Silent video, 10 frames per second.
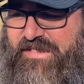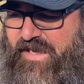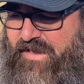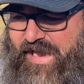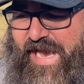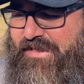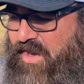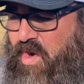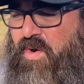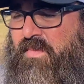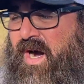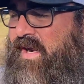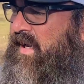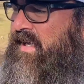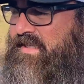a home
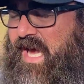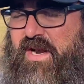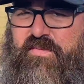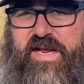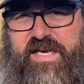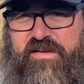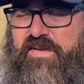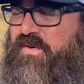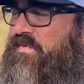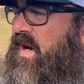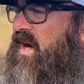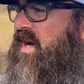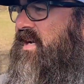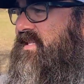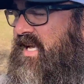on it, it's kind of ready to move
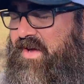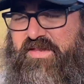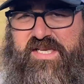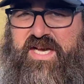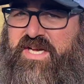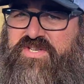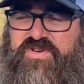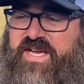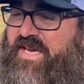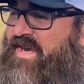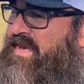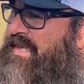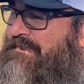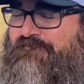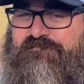on, it's out in the country.
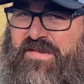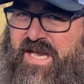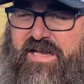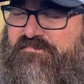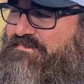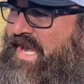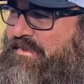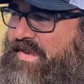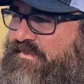If